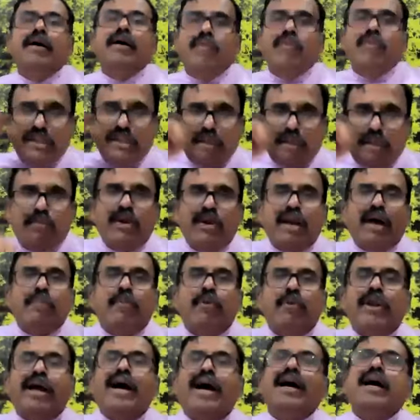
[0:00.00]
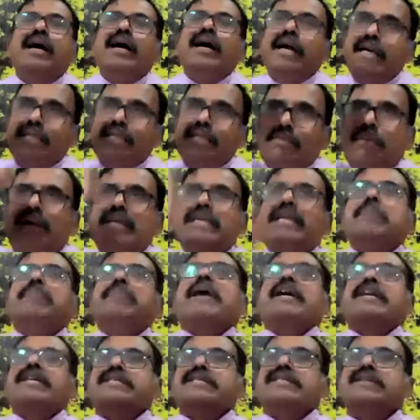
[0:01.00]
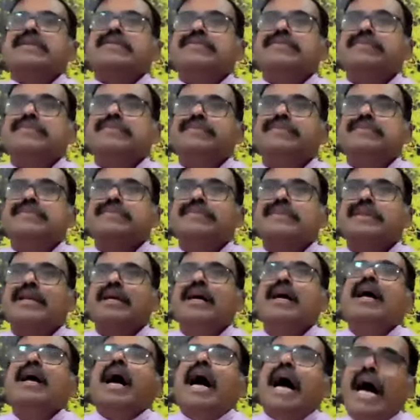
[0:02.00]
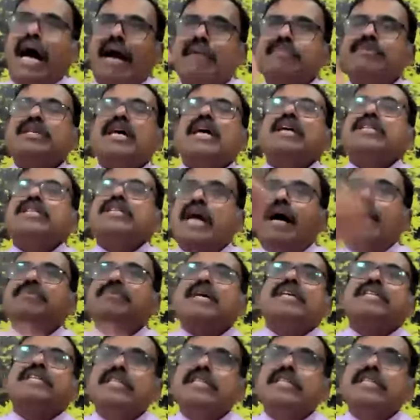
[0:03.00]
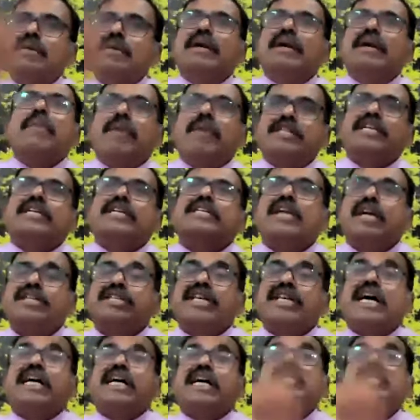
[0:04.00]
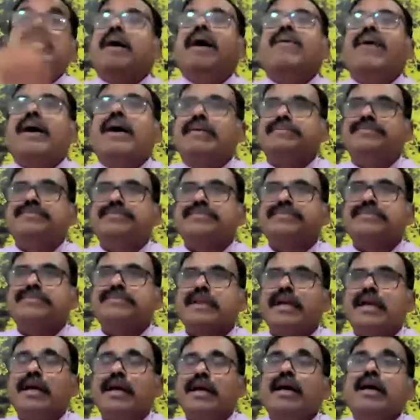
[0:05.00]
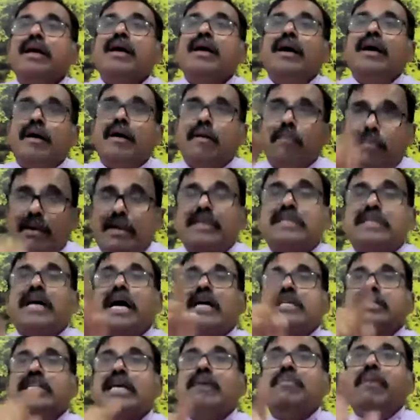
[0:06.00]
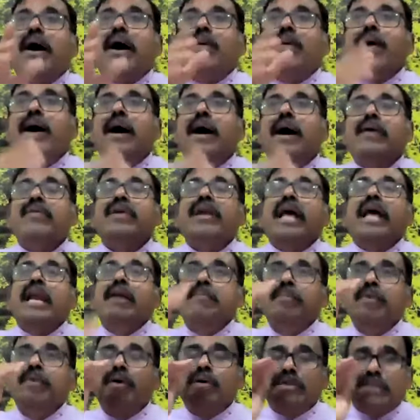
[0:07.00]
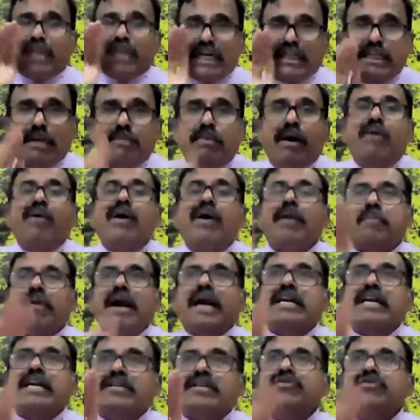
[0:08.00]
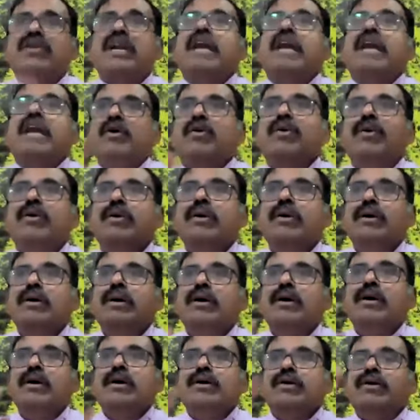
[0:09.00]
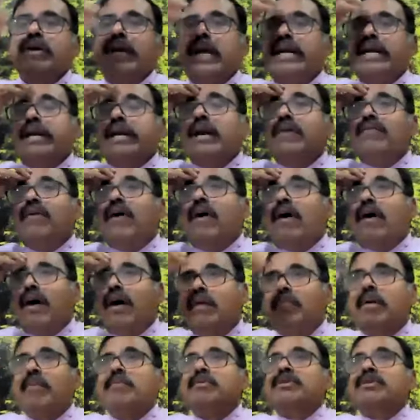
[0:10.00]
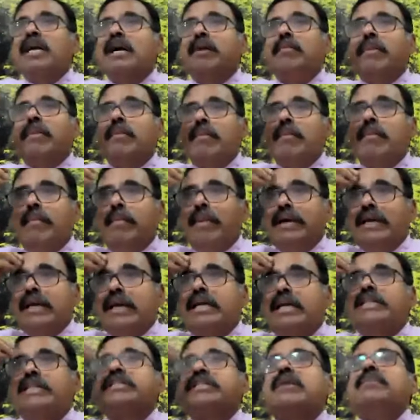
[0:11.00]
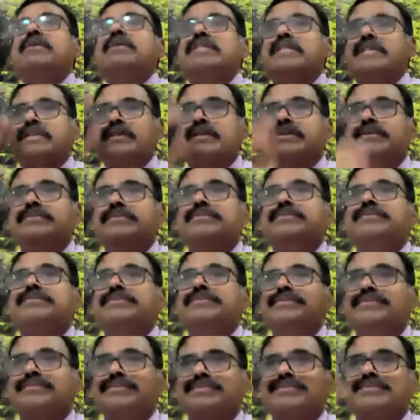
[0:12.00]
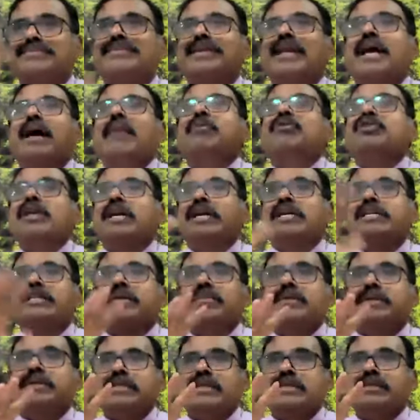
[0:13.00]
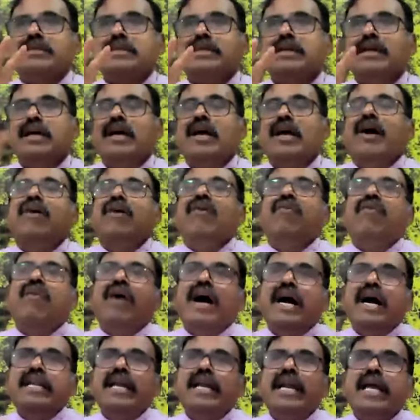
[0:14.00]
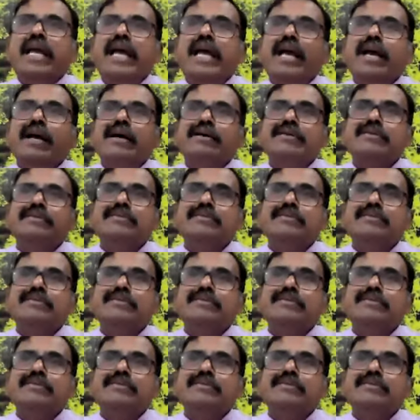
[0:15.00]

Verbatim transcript: when you say punah, it's a mental practice. I am Sakshi is the mental practice. That's called Sakshi Bhava. But Sakshi Bhava will help you. Sakshi Bhava or practice will help you to get rid of all mental disturbances, emotional disturbances. Finally,